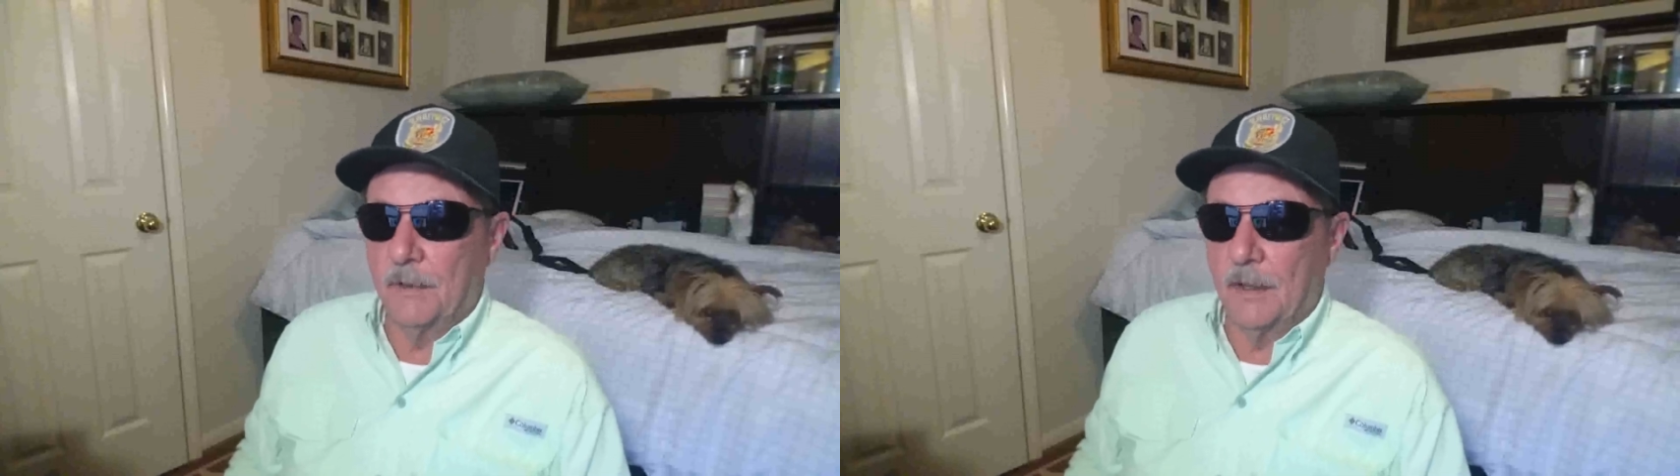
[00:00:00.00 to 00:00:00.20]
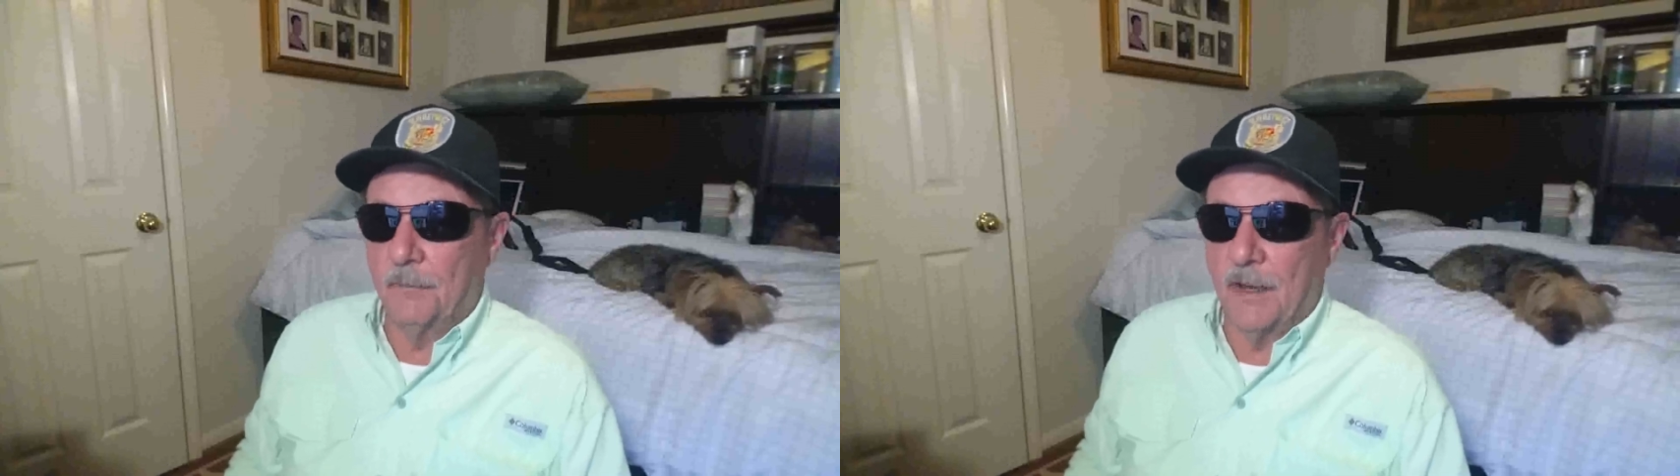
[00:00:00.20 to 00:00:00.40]

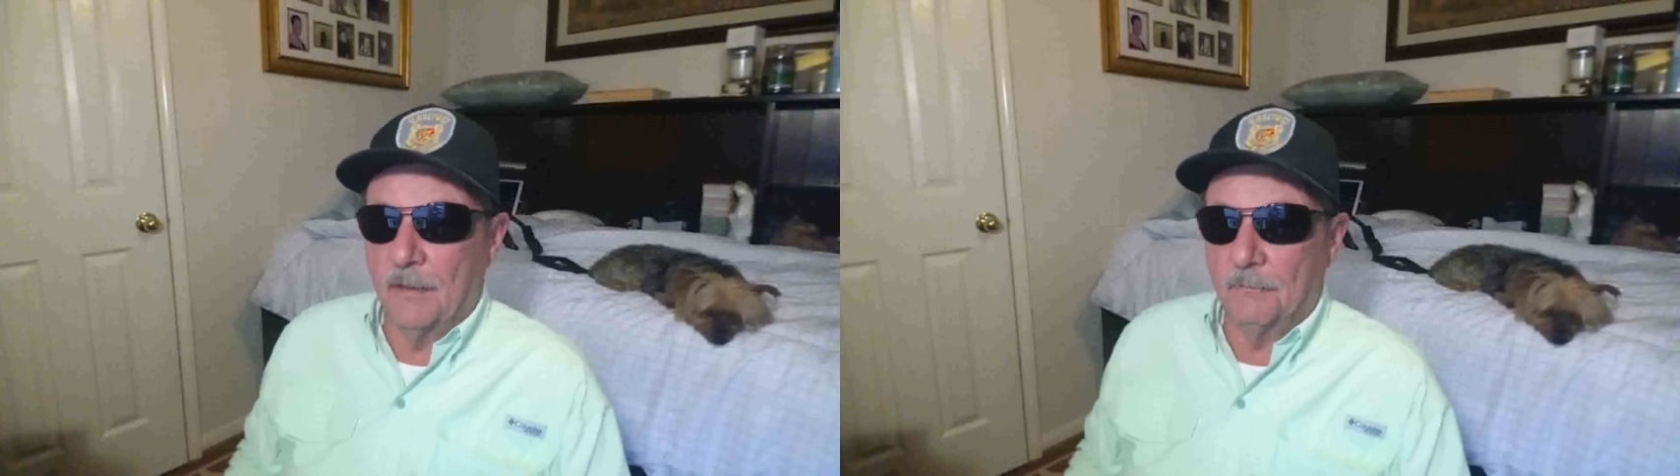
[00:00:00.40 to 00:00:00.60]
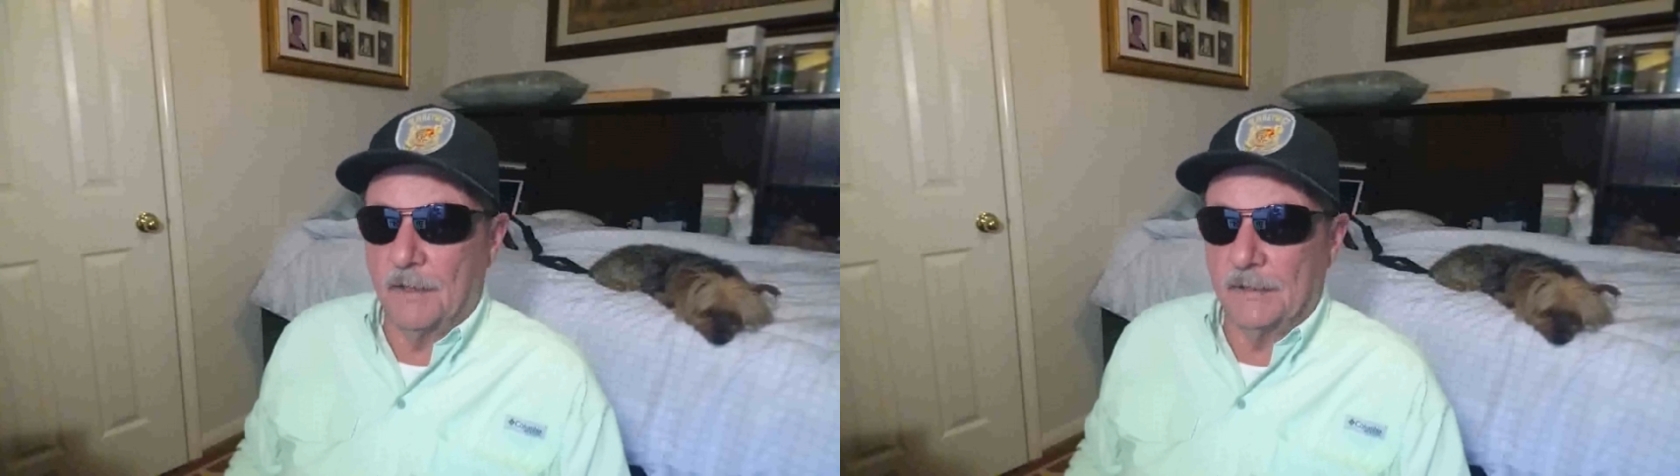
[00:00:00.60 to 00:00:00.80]

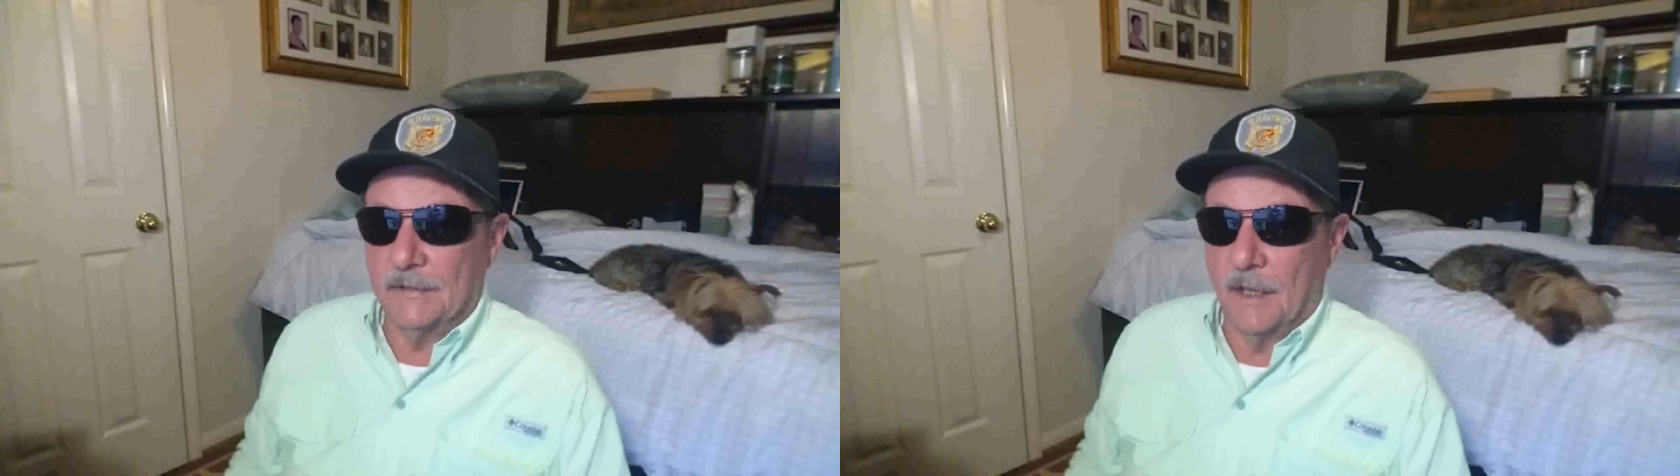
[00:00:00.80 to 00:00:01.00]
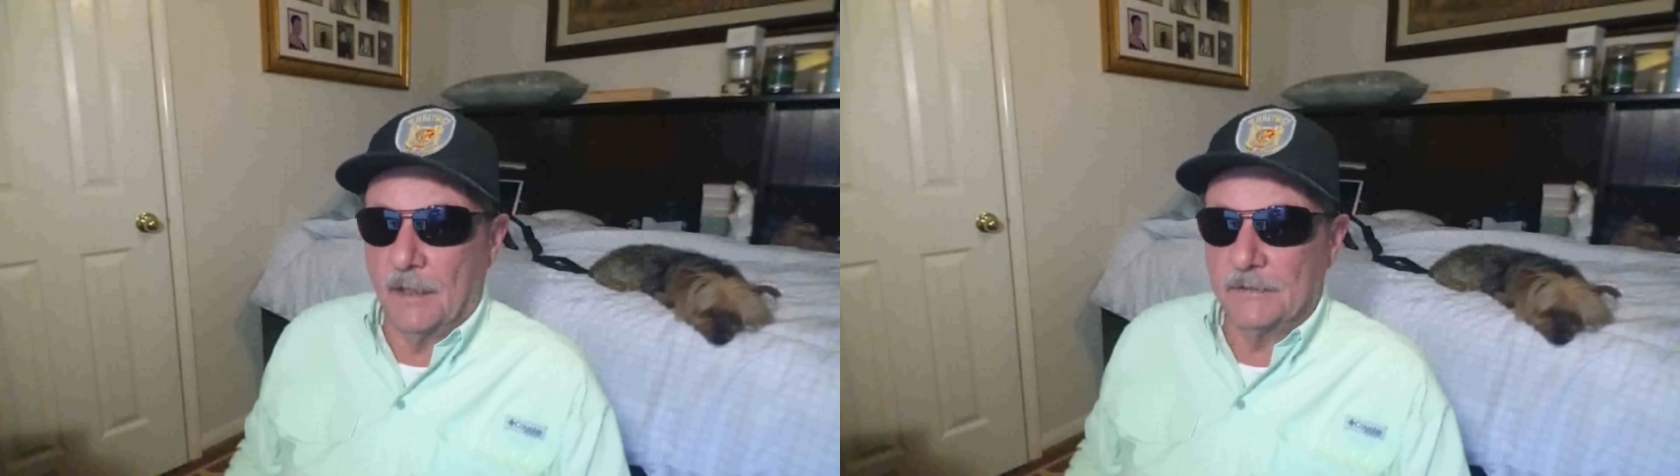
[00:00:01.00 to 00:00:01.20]
about my
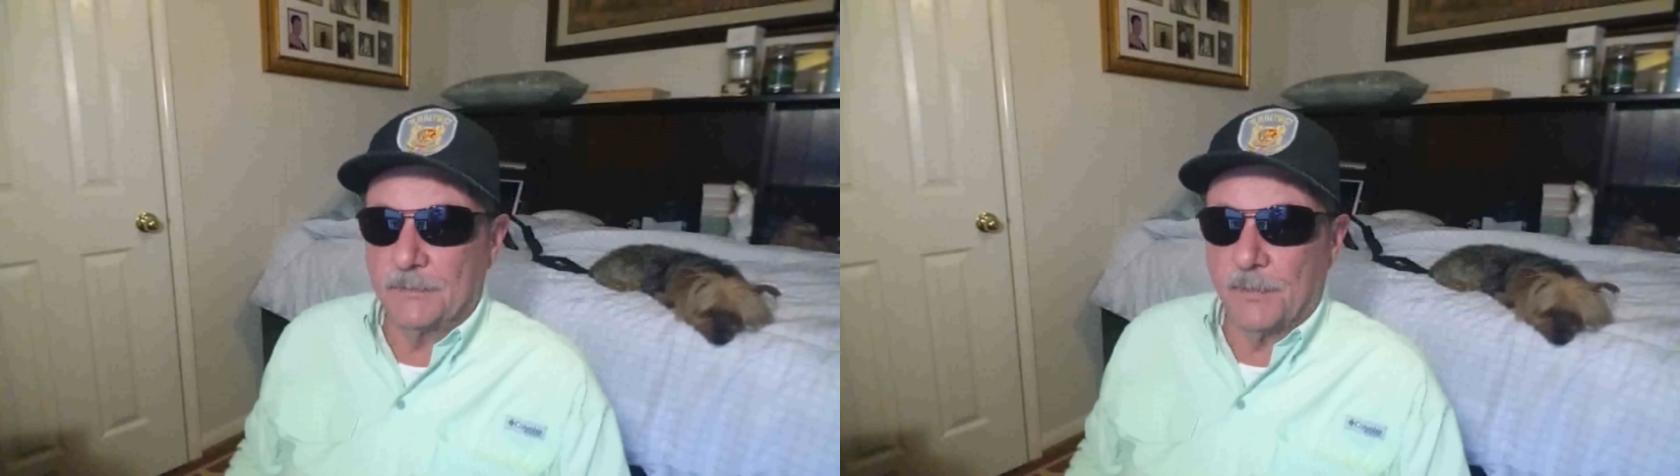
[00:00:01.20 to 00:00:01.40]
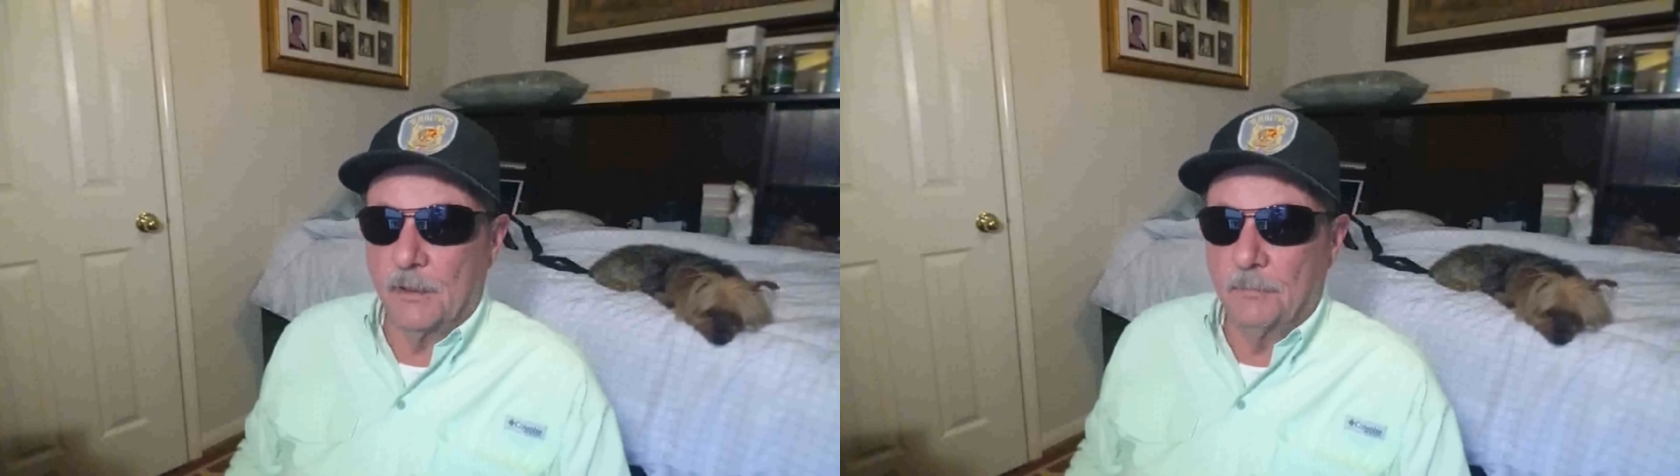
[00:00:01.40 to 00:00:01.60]

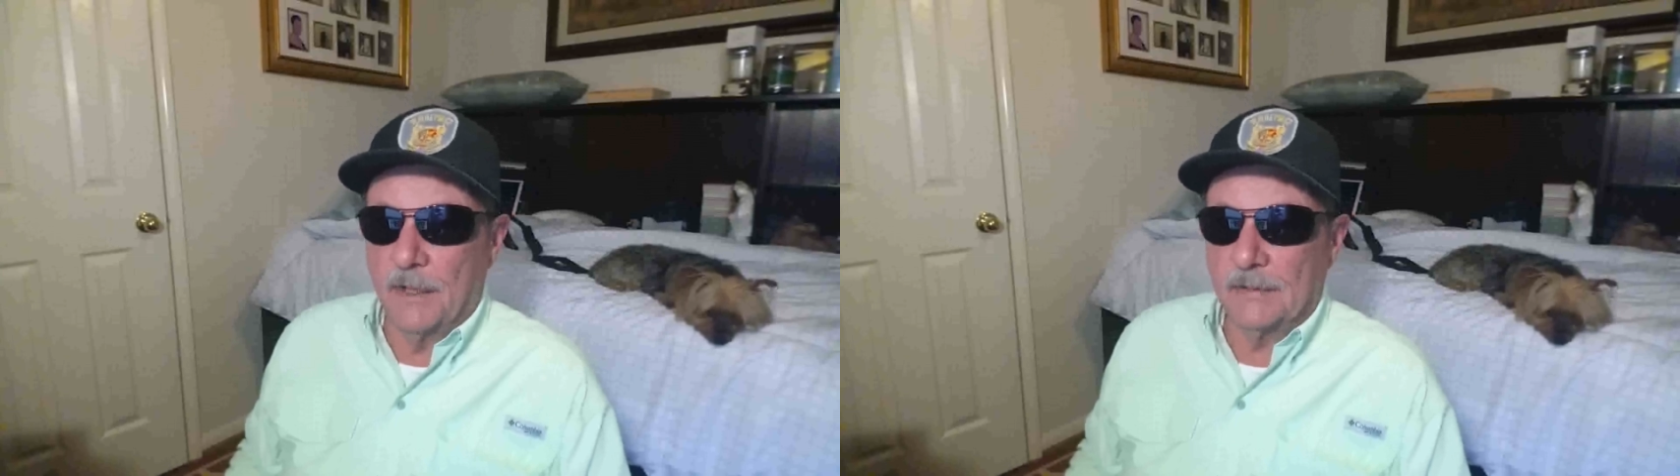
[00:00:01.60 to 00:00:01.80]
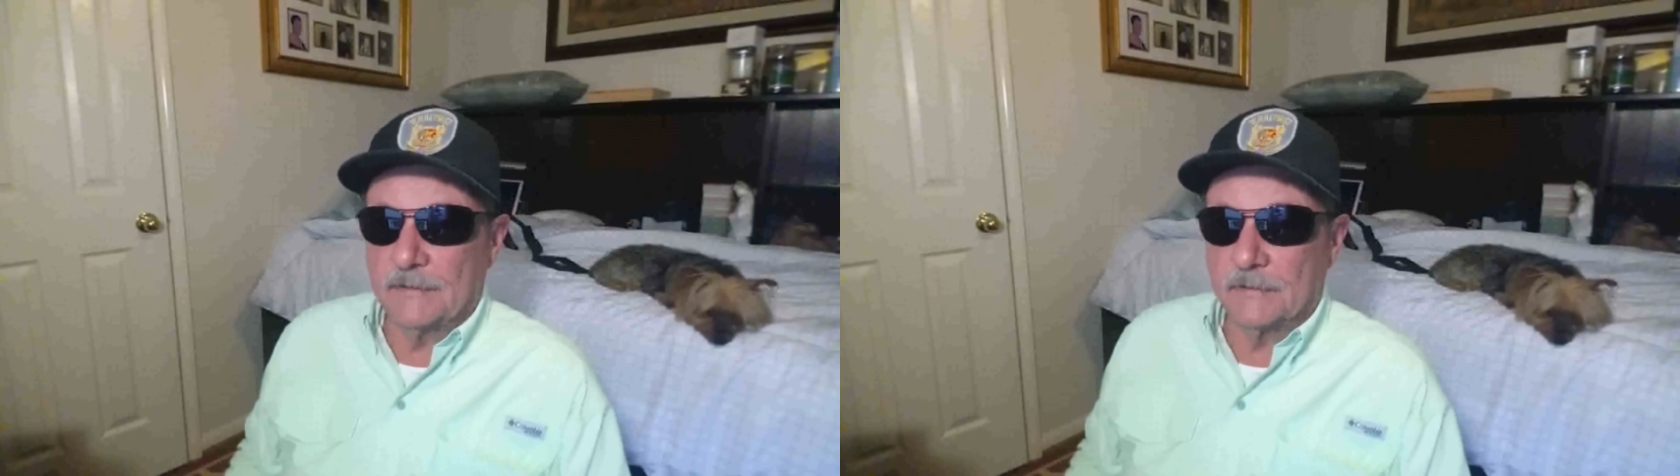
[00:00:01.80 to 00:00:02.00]
Dodge
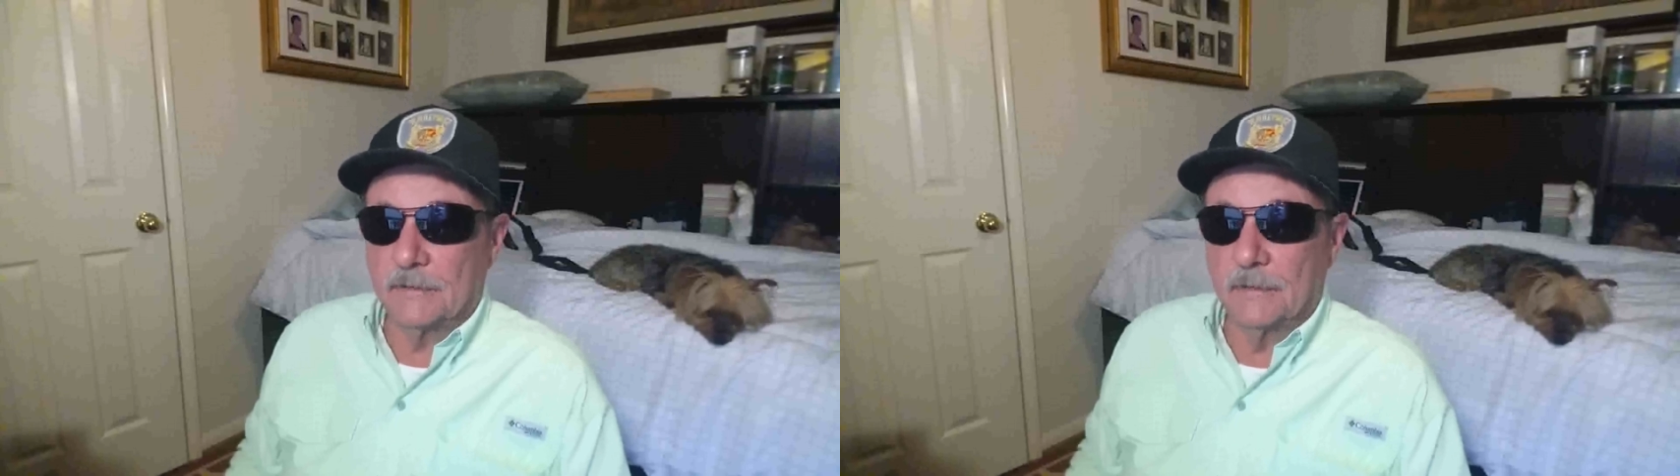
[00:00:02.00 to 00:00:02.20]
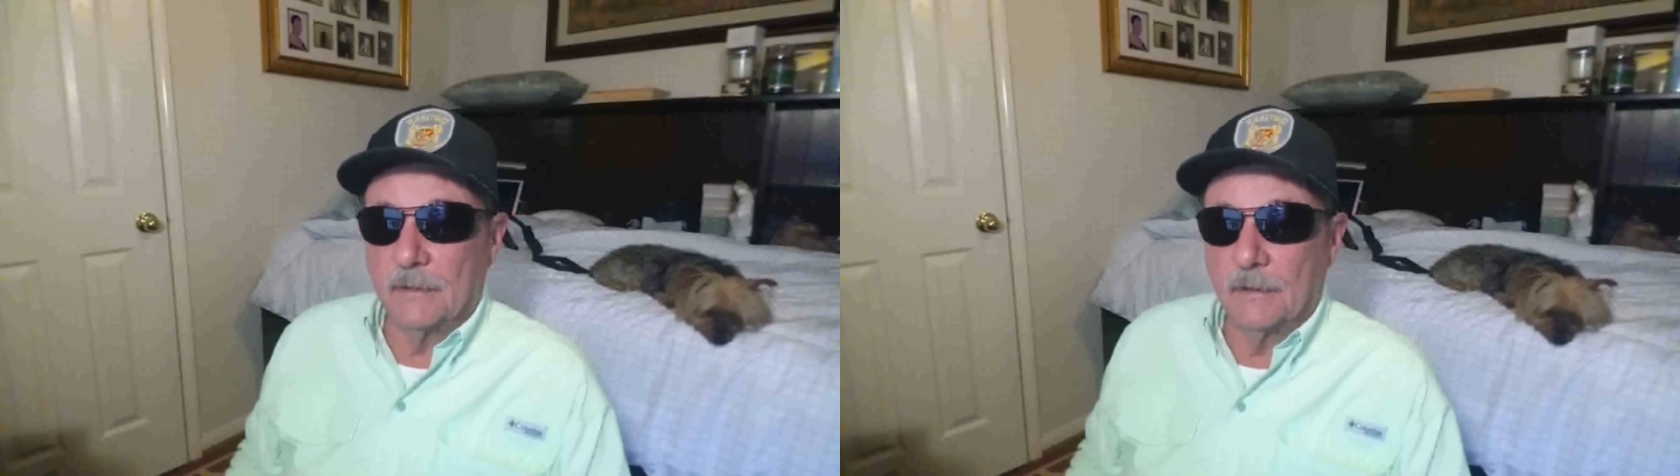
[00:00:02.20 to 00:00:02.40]
ProMaster